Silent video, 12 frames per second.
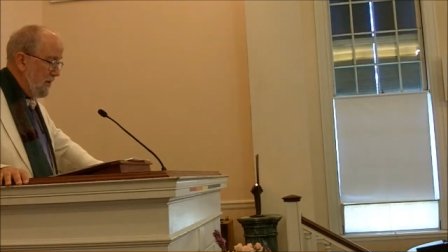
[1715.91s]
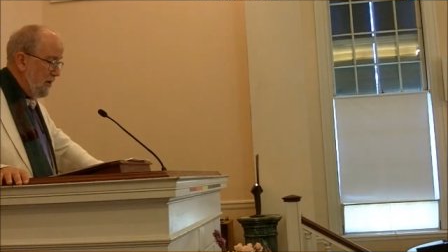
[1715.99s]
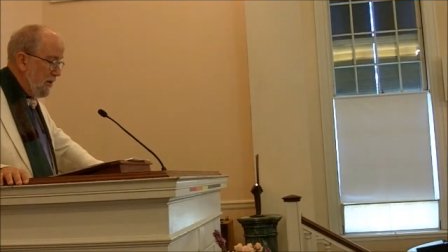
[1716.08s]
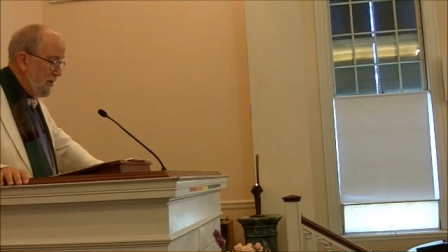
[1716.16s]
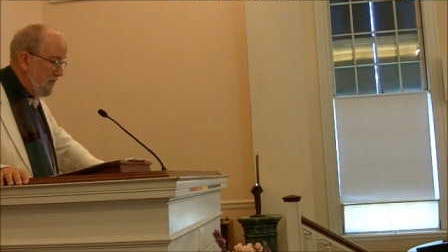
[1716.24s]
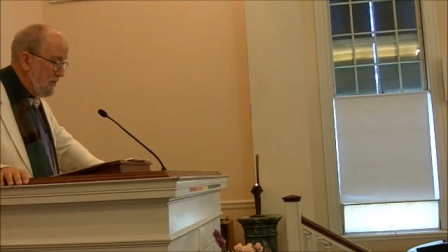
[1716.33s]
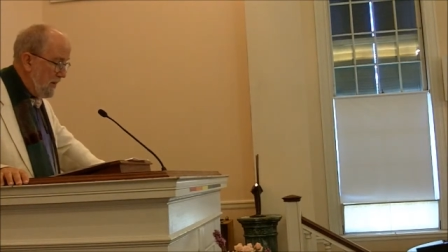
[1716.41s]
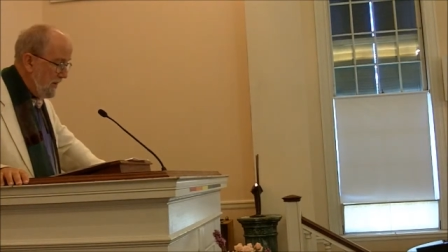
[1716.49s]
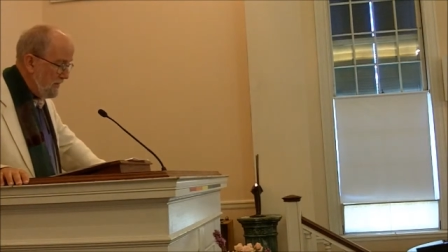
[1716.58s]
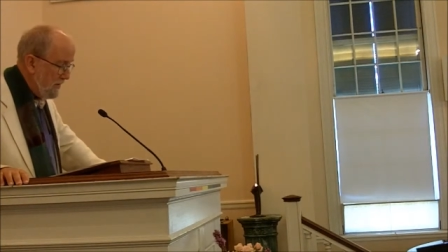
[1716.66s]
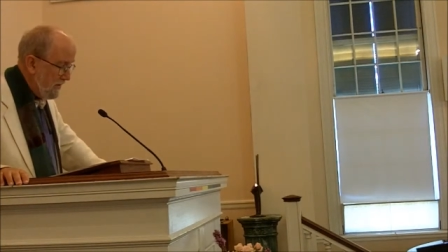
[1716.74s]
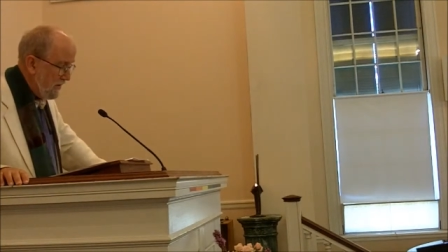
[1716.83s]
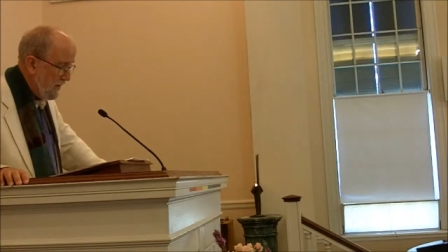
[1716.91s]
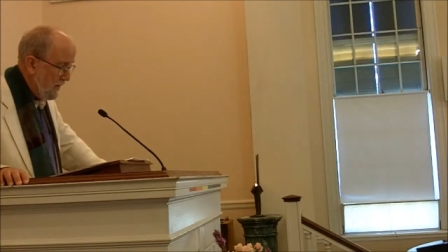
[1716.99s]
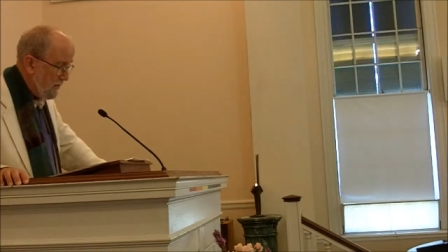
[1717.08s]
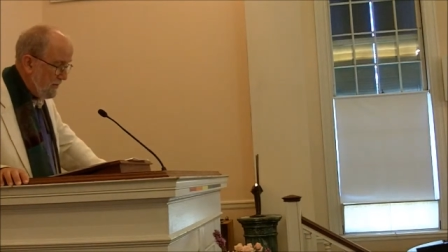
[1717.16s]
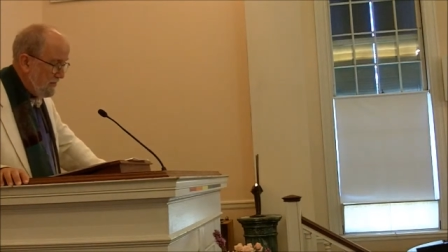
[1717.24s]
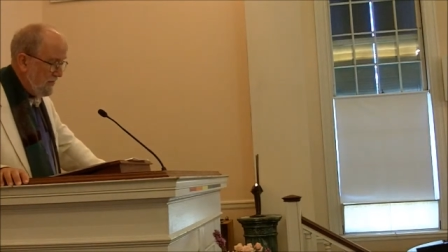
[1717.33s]
or of monetary
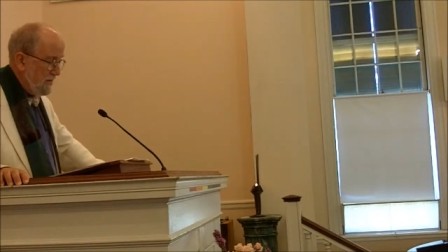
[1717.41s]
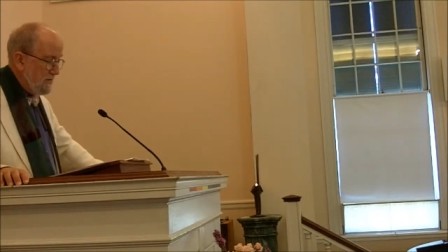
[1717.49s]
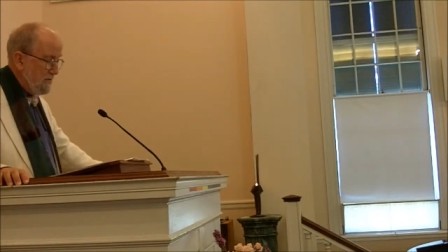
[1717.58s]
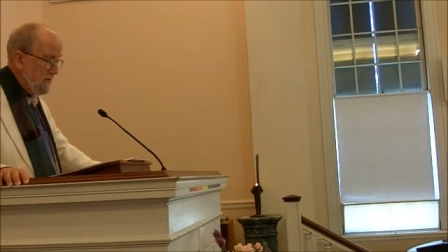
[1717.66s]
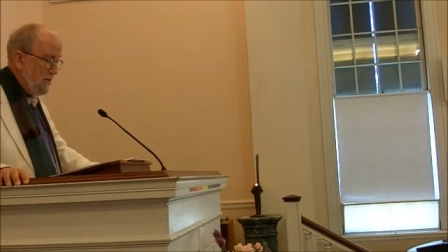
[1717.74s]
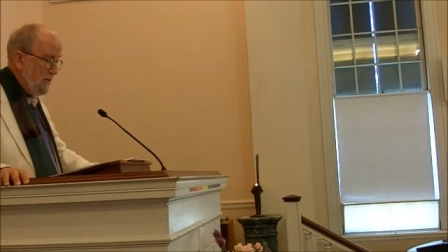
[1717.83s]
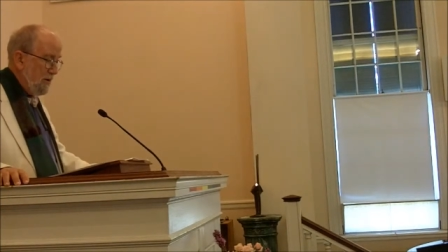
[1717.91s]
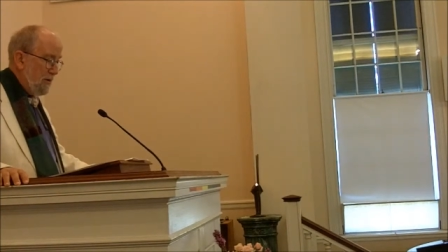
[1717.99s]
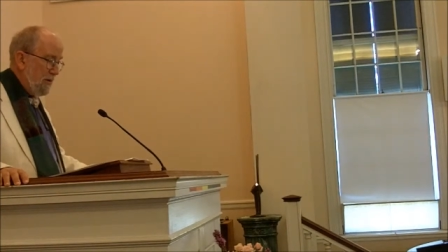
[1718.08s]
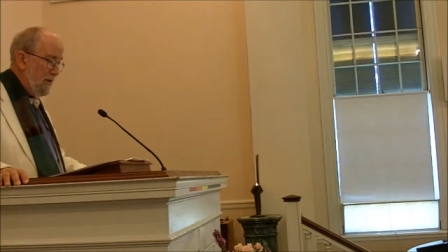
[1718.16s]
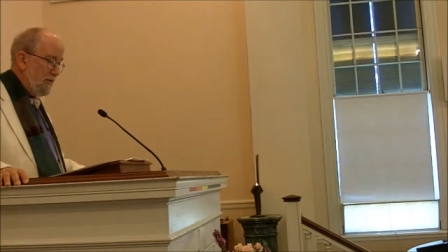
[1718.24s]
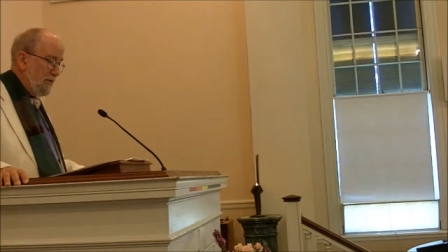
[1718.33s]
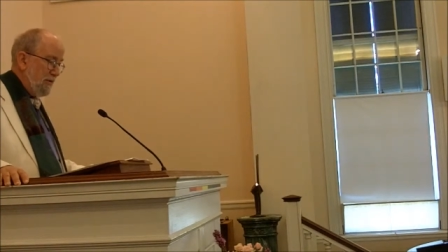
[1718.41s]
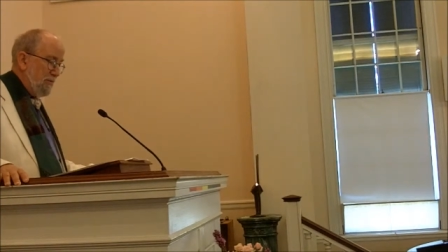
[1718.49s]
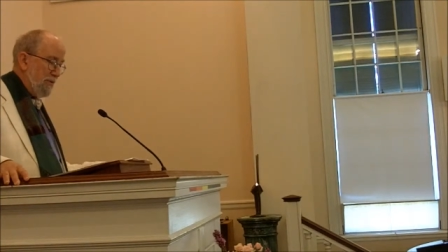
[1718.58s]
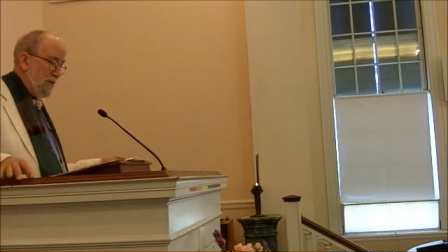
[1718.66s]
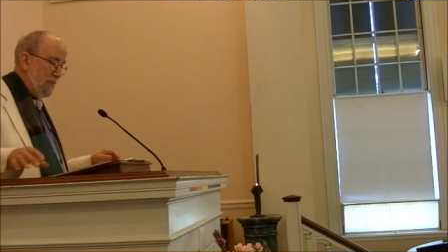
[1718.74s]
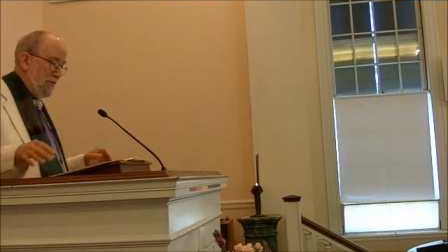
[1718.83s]
compensation or other
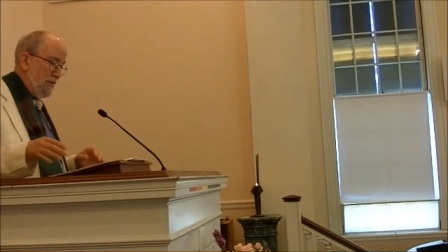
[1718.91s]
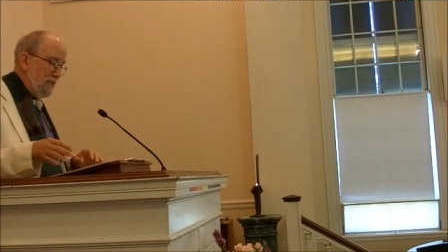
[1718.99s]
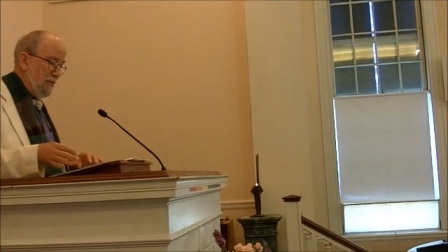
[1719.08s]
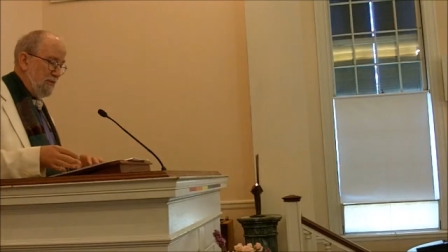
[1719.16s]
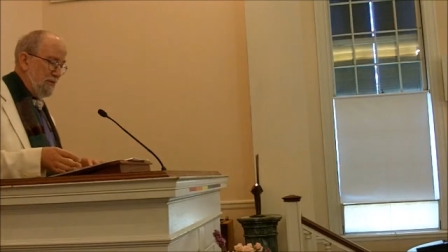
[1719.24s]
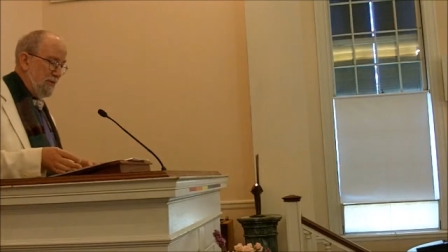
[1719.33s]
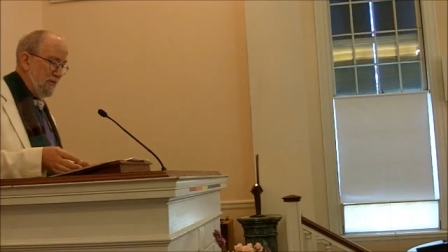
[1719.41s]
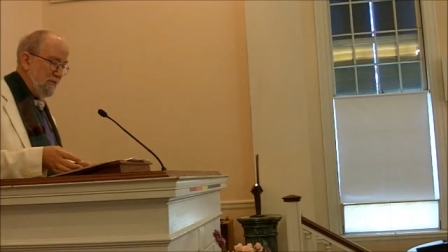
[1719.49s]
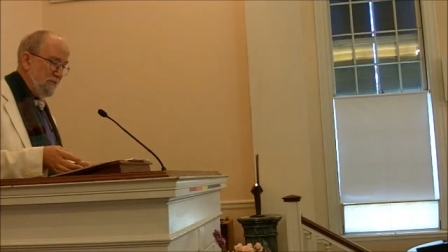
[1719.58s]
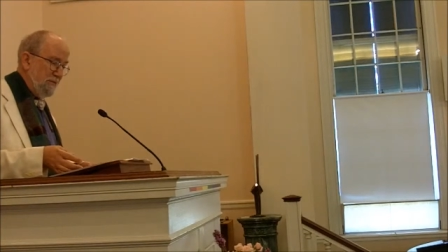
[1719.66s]
appropriate redress.